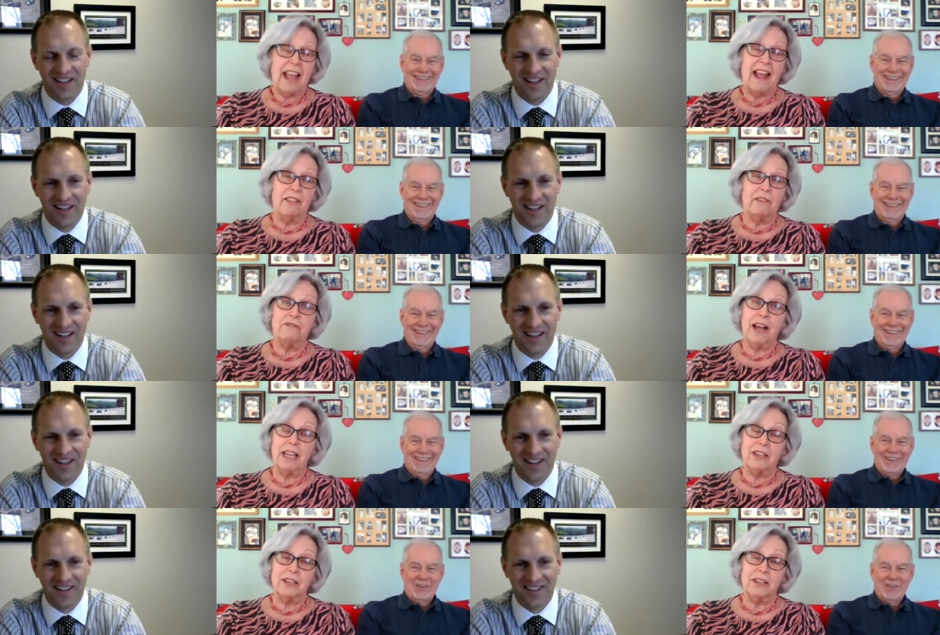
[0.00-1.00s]
Speaker 1: And the
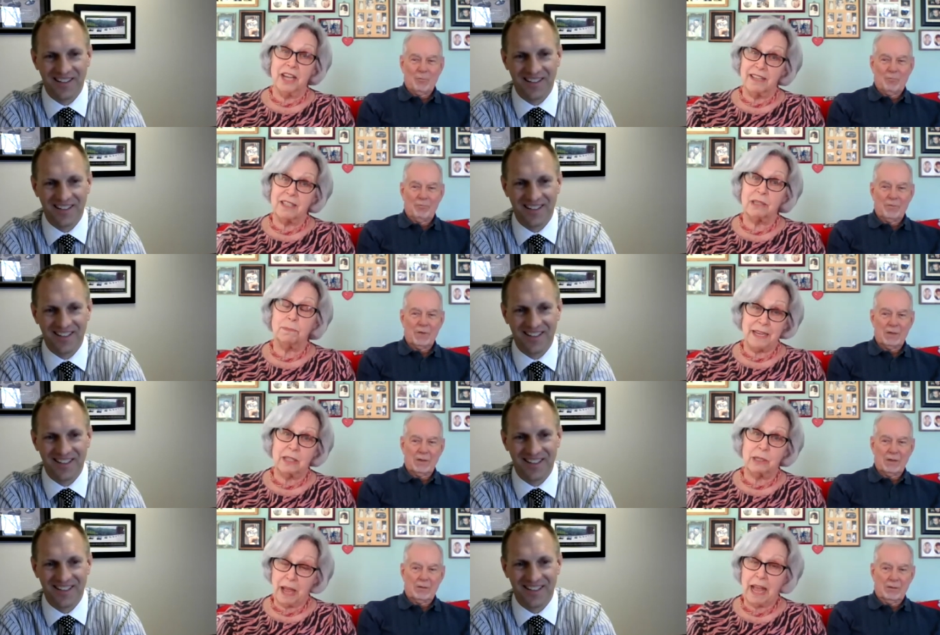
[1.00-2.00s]
fella does speak
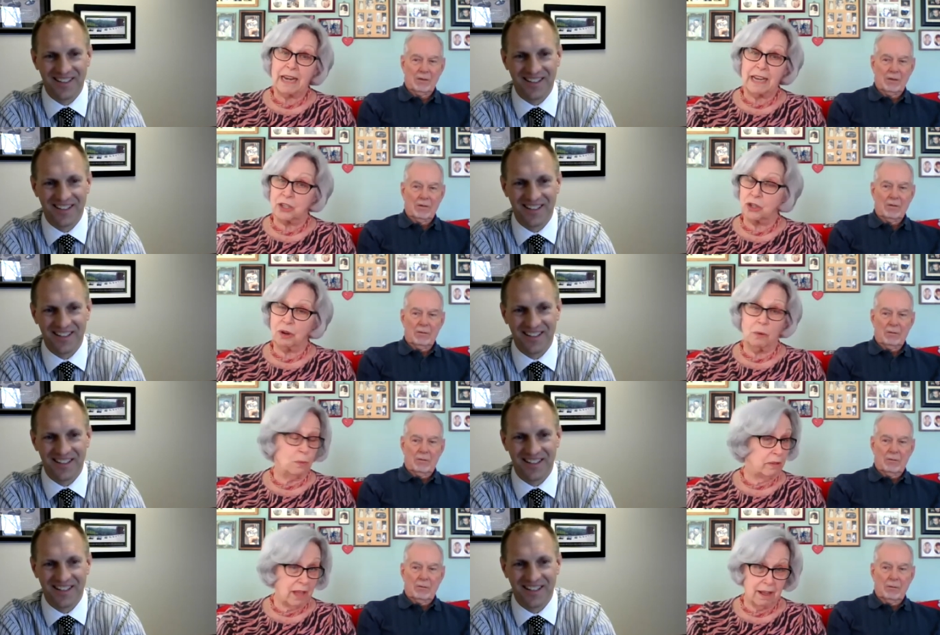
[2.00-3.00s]
Spanish
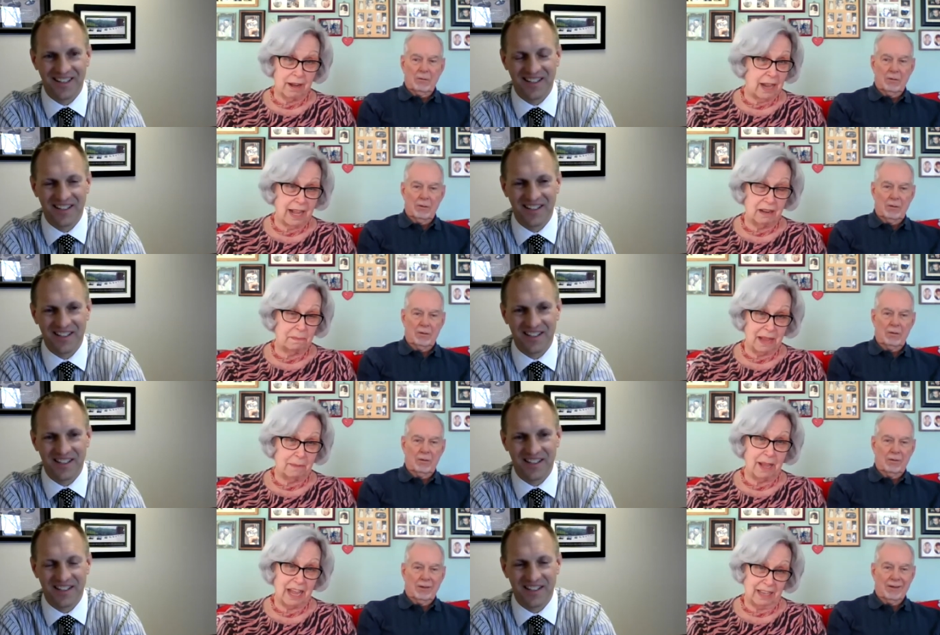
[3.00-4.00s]
without an
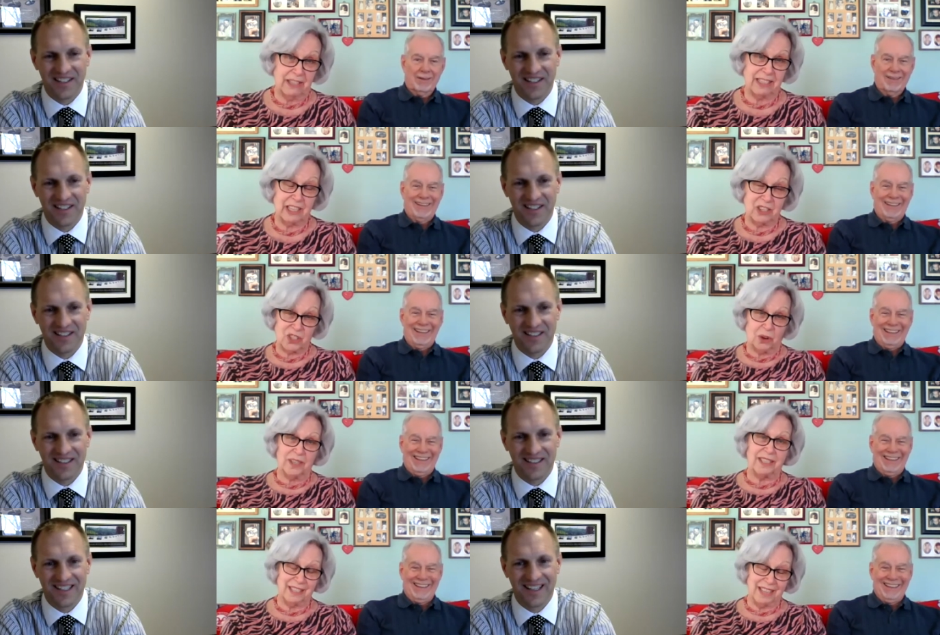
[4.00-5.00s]
Alabama accent. So
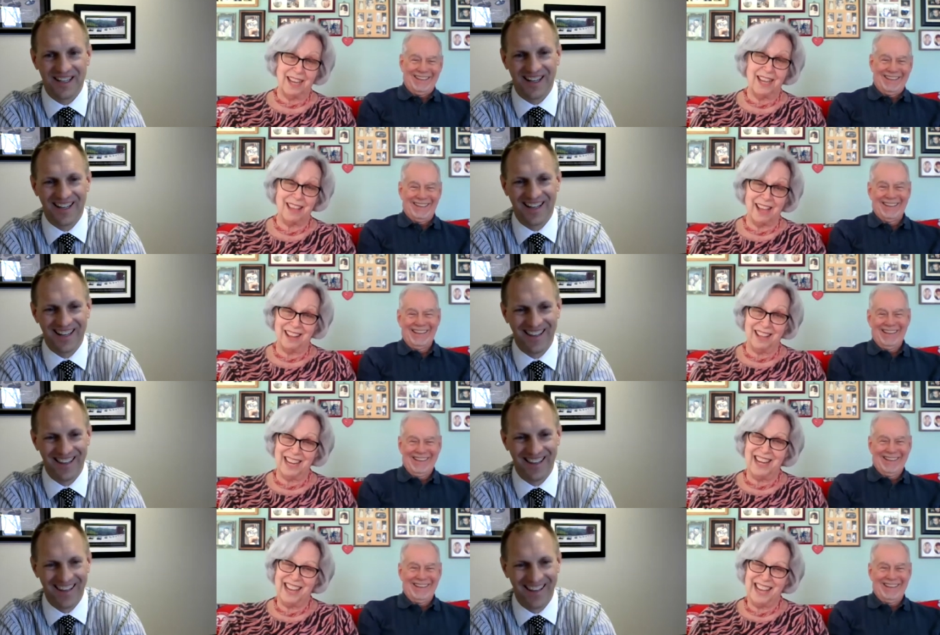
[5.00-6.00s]
it's,
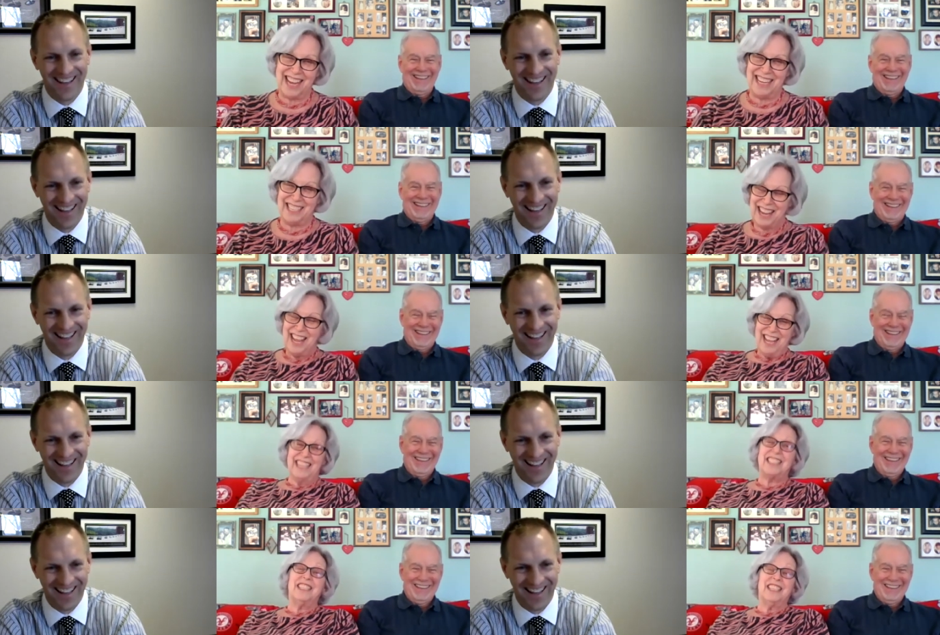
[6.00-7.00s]
it, it's,
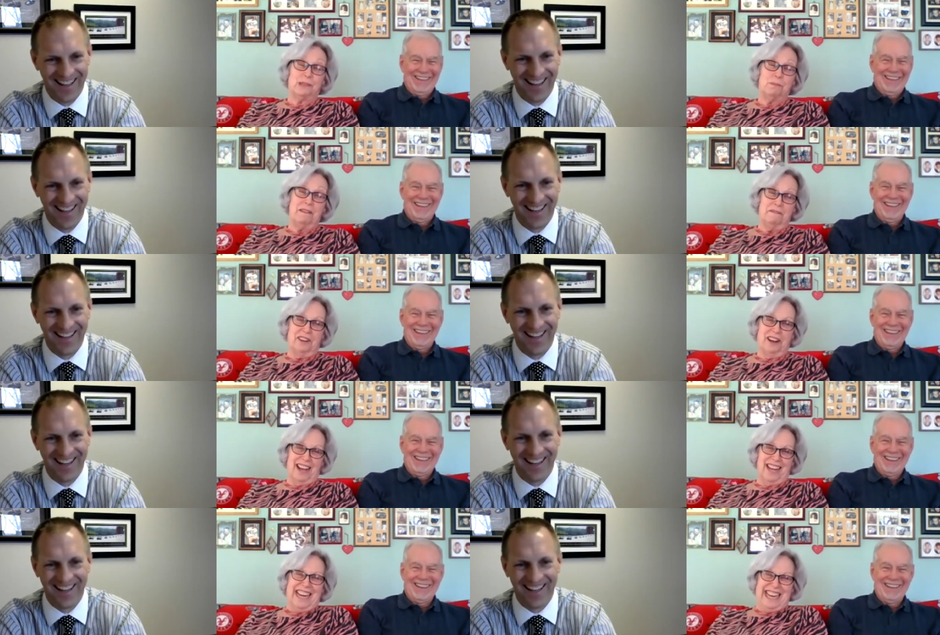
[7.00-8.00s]
it's been
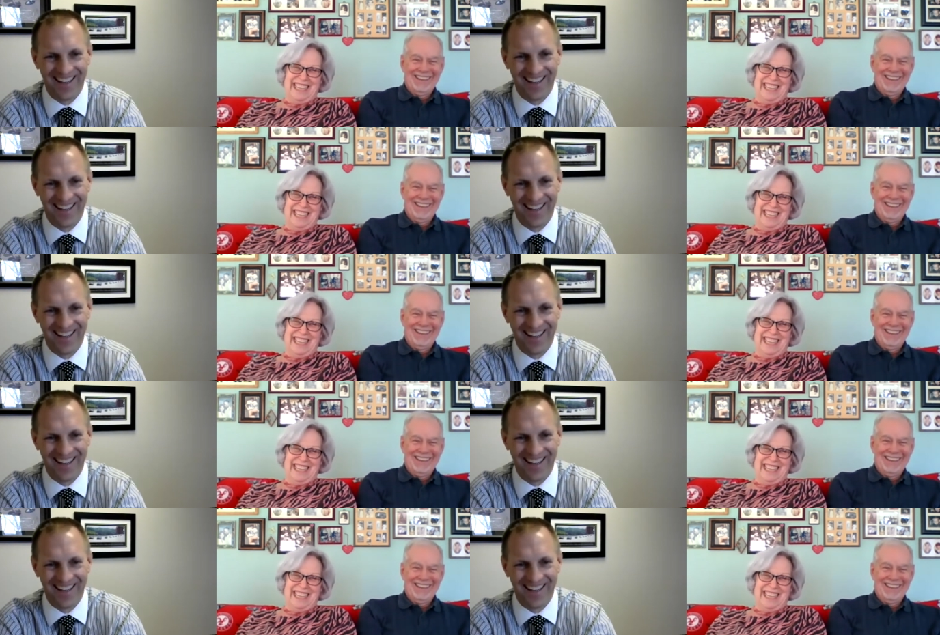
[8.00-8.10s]
fun.